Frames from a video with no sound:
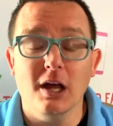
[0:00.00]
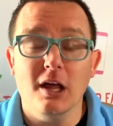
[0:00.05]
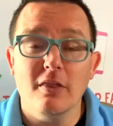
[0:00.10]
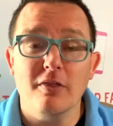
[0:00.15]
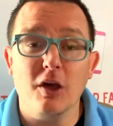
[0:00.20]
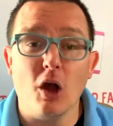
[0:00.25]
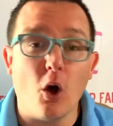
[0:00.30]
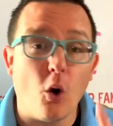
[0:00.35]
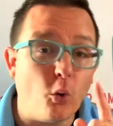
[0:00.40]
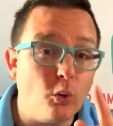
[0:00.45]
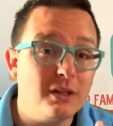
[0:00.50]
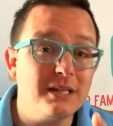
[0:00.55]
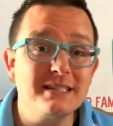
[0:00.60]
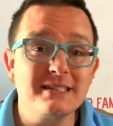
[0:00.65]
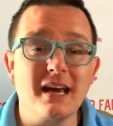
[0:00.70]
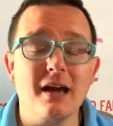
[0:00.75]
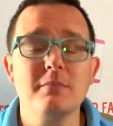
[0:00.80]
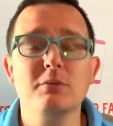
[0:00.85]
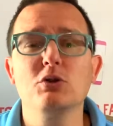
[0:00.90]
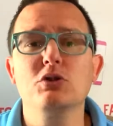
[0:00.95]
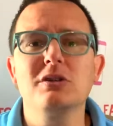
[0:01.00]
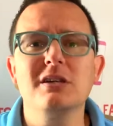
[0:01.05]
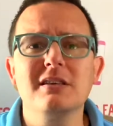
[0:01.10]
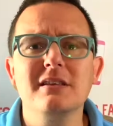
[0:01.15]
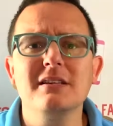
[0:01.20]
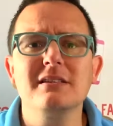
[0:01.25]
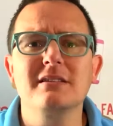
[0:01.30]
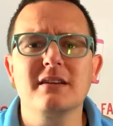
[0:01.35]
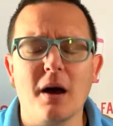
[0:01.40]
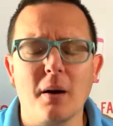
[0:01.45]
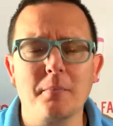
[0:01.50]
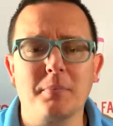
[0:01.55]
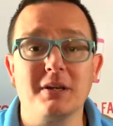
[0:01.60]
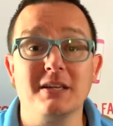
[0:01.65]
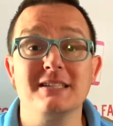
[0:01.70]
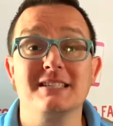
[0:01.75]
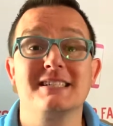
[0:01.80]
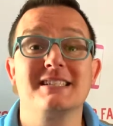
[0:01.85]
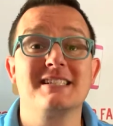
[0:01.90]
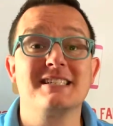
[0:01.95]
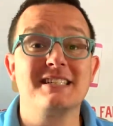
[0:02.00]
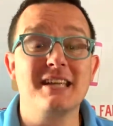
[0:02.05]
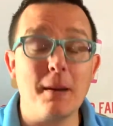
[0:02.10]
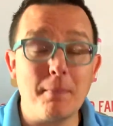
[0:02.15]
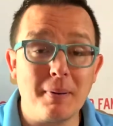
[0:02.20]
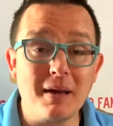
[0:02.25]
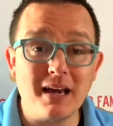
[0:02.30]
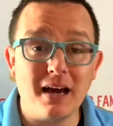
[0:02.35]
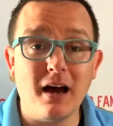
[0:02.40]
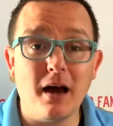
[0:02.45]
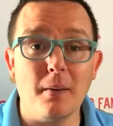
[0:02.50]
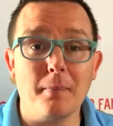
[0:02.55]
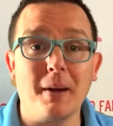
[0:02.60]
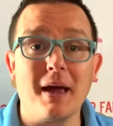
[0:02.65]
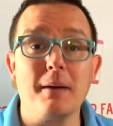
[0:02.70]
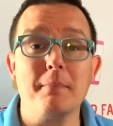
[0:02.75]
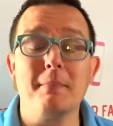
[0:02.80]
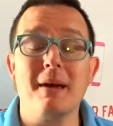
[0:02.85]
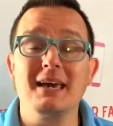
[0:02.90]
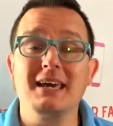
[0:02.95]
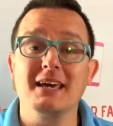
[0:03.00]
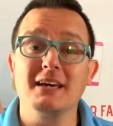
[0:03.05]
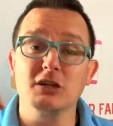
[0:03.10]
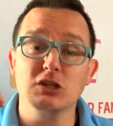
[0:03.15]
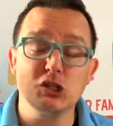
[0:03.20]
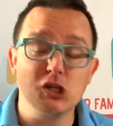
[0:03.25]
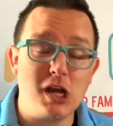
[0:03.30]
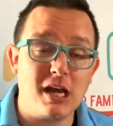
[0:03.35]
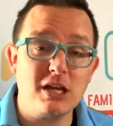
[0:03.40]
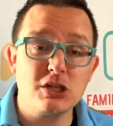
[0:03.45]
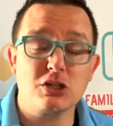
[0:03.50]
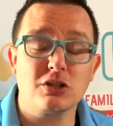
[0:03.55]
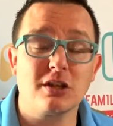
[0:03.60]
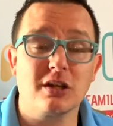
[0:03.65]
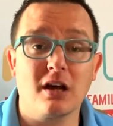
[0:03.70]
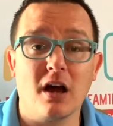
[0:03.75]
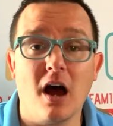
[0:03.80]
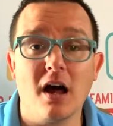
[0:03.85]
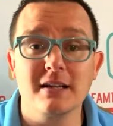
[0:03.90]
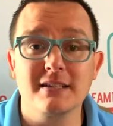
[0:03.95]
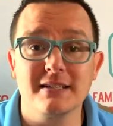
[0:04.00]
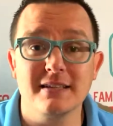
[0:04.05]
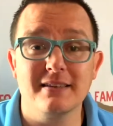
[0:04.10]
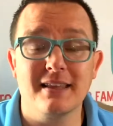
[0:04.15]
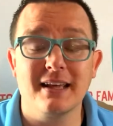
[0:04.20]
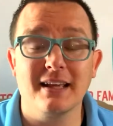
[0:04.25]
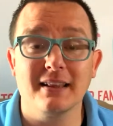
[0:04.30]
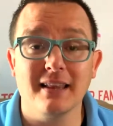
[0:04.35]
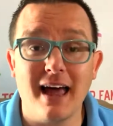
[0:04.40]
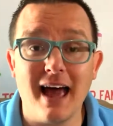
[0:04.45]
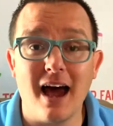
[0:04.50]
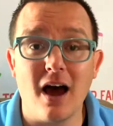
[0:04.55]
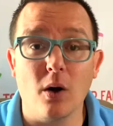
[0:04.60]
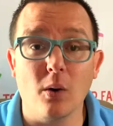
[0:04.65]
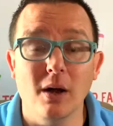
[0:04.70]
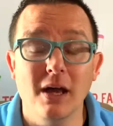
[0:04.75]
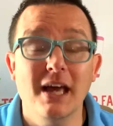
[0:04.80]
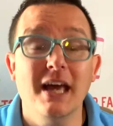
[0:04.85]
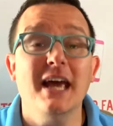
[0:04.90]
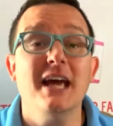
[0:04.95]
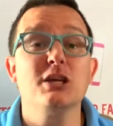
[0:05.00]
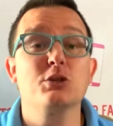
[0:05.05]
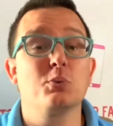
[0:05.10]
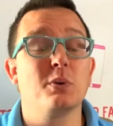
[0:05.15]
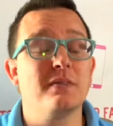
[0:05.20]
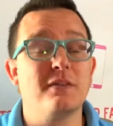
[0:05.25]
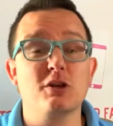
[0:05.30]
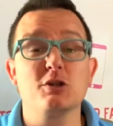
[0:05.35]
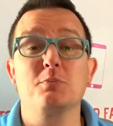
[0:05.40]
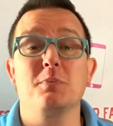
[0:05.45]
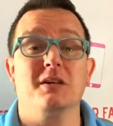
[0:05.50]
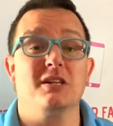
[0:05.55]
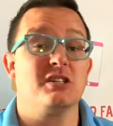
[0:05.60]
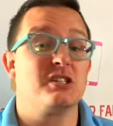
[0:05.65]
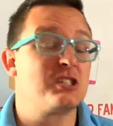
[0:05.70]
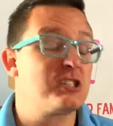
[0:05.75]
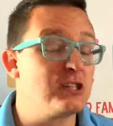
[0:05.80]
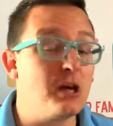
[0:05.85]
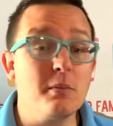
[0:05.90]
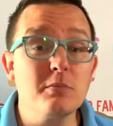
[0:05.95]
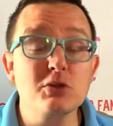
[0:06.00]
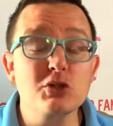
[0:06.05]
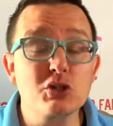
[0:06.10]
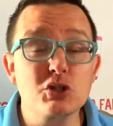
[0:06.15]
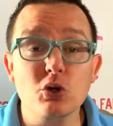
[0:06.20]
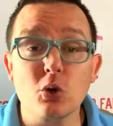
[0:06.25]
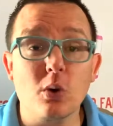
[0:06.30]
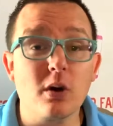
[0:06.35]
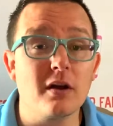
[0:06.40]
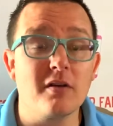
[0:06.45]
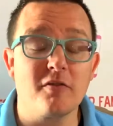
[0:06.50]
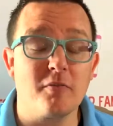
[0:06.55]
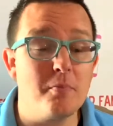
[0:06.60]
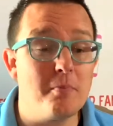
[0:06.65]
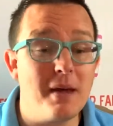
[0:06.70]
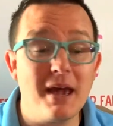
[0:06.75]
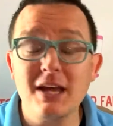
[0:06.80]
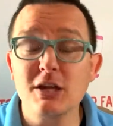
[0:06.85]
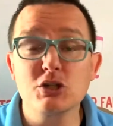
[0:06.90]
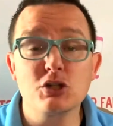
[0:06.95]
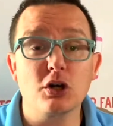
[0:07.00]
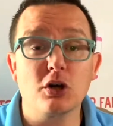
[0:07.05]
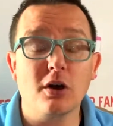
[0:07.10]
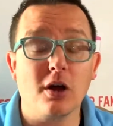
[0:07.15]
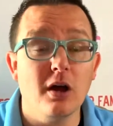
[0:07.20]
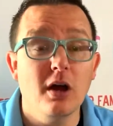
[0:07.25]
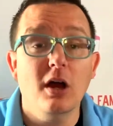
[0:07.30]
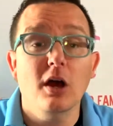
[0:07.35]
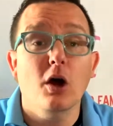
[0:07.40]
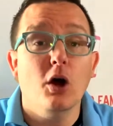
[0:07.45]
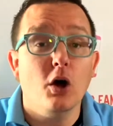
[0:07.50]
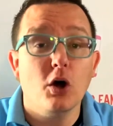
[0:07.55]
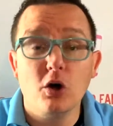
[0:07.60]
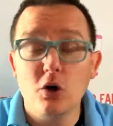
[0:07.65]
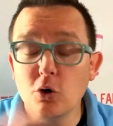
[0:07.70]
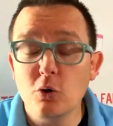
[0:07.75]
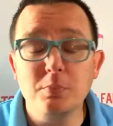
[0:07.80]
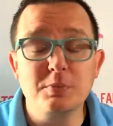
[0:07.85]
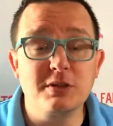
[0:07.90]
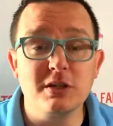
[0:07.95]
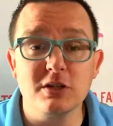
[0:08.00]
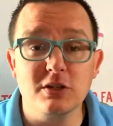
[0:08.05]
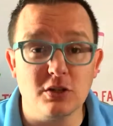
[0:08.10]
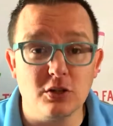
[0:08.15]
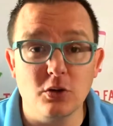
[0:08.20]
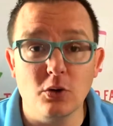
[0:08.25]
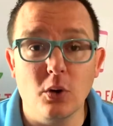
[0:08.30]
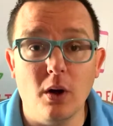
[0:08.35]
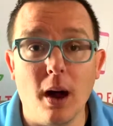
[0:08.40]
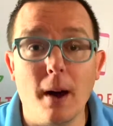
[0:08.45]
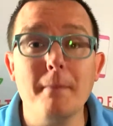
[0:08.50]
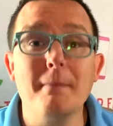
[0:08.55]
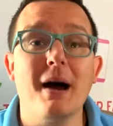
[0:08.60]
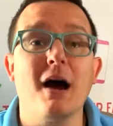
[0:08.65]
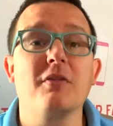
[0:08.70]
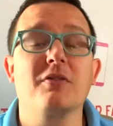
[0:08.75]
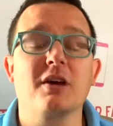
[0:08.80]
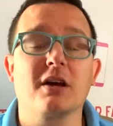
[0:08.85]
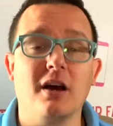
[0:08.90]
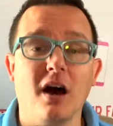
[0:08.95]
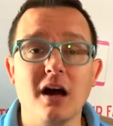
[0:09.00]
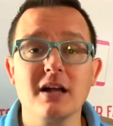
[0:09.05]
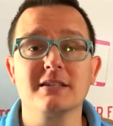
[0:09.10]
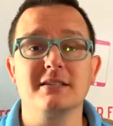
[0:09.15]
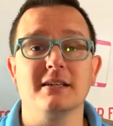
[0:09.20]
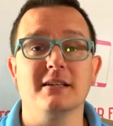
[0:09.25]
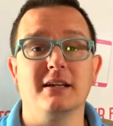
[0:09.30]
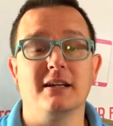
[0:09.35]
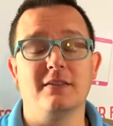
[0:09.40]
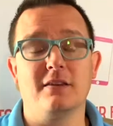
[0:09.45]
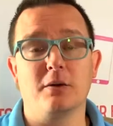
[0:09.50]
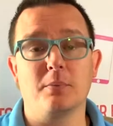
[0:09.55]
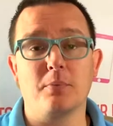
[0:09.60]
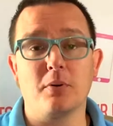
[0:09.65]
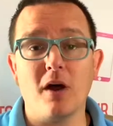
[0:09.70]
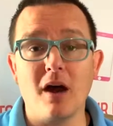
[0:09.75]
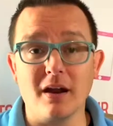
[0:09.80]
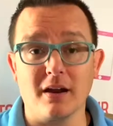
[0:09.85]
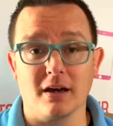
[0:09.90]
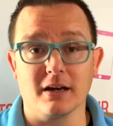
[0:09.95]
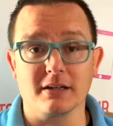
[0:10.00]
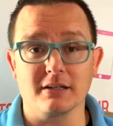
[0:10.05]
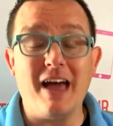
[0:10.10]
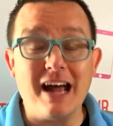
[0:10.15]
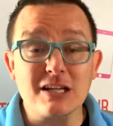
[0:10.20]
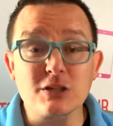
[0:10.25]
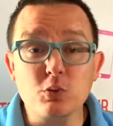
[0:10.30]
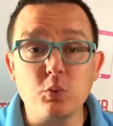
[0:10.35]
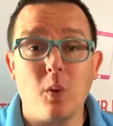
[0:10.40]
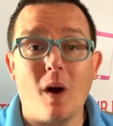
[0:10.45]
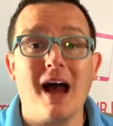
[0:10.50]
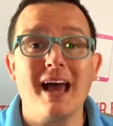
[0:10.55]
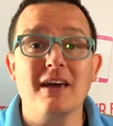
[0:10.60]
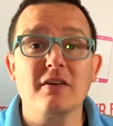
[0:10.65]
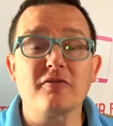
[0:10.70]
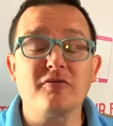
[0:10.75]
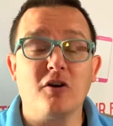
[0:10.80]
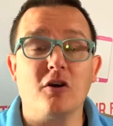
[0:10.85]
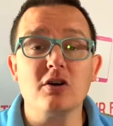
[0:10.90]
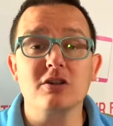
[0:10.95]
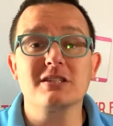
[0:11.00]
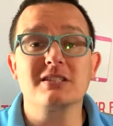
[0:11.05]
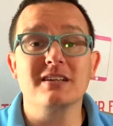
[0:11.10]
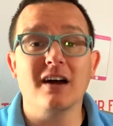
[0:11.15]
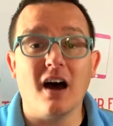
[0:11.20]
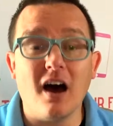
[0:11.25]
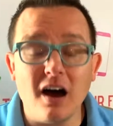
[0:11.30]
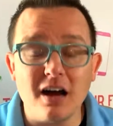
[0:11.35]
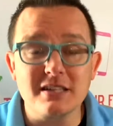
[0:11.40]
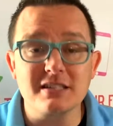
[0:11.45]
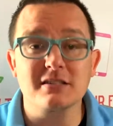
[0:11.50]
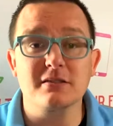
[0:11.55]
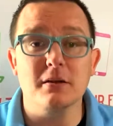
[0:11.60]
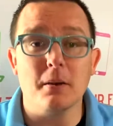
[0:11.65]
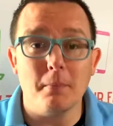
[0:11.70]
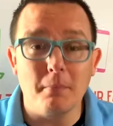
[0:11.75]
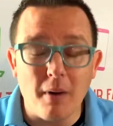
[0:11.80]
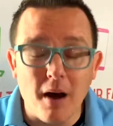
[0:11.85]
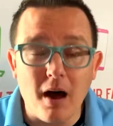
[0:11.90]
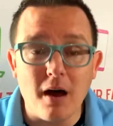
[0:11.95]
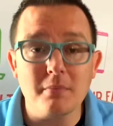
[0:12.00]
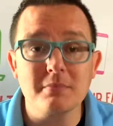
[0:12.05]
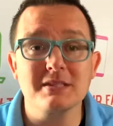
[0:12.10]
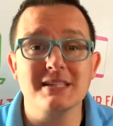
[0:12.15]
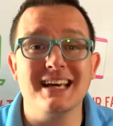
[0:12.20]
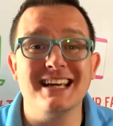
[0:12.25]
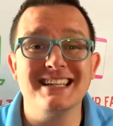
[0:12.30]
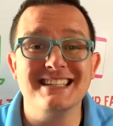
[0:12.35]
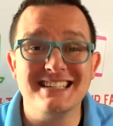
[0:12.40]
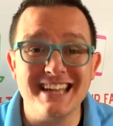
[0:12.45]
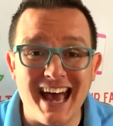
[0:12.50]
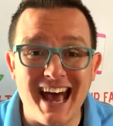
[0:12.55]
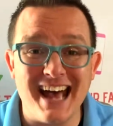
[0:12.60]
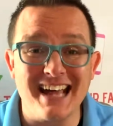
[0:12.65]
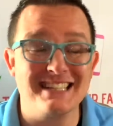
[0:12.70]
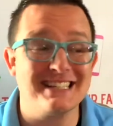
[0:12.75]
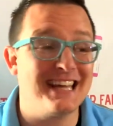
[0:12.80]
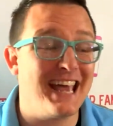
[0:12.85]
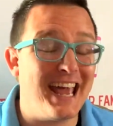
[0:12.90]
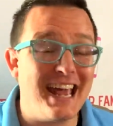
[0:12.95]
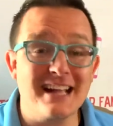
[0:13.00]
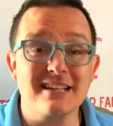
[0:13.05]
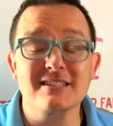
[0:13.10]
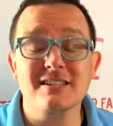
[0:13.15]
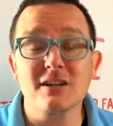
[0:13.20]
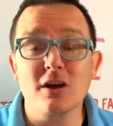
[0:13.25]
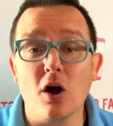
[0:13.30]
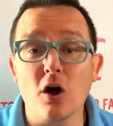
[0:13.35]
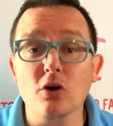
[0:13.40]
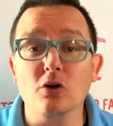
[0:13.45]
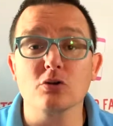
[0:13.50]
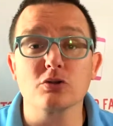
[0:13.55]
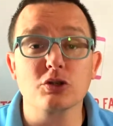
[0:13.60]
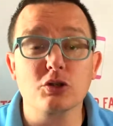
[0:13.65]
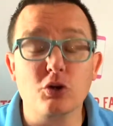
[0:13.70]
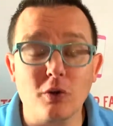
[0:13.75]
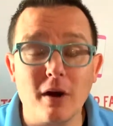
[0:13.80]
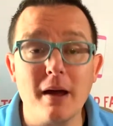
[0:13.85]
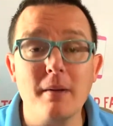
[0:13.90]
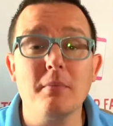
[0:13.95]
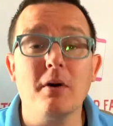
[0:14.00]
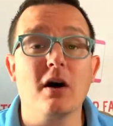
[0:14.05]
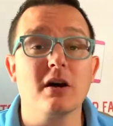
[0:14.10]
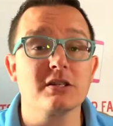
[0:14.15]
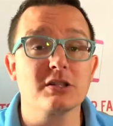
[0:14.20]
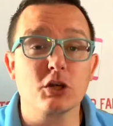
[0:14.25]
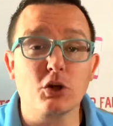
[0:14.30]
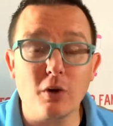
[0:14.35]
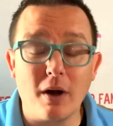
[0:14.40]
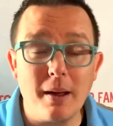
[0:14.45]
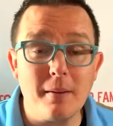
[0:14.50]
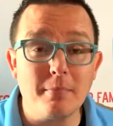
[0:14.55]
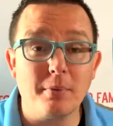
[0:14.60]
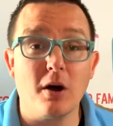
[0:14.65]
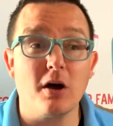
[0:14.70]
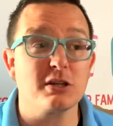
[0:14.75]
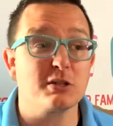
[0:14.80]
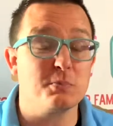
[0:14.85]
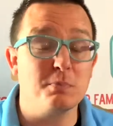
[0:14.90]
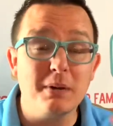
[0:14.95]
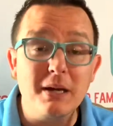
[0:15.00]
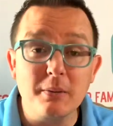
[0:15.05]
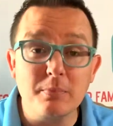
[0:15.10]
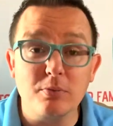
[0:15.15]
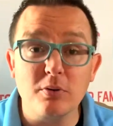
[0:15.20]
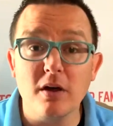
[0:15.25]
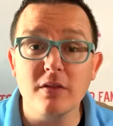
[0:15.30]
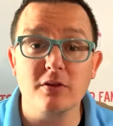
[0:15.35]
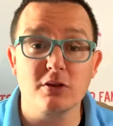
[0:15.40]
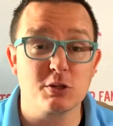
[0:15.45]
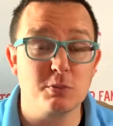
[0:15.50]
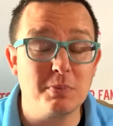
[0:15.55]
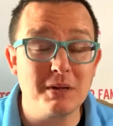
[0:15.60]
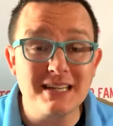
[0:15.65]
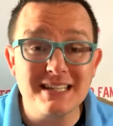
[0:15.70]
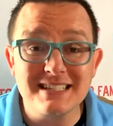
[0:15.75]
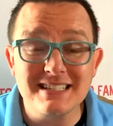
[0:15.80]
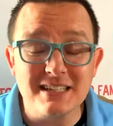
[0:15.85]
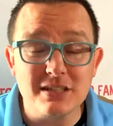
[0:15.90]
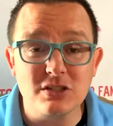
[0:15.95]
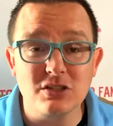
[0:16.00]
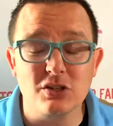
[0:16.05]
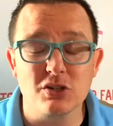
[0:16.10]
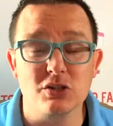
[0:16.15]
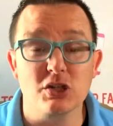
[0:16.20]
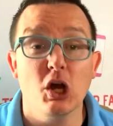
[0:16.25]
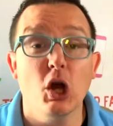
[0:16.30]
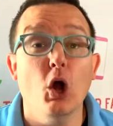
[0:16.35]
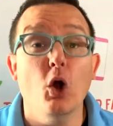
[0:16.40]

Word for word: The only time you see these companies stepping up and making a change in the content they allow is when there's been some sort of major hoop to do about the content in their product. That's why it falls to us, moms and dads, aunts and uncles, grandmas, grandpas, big brothers, big sisters.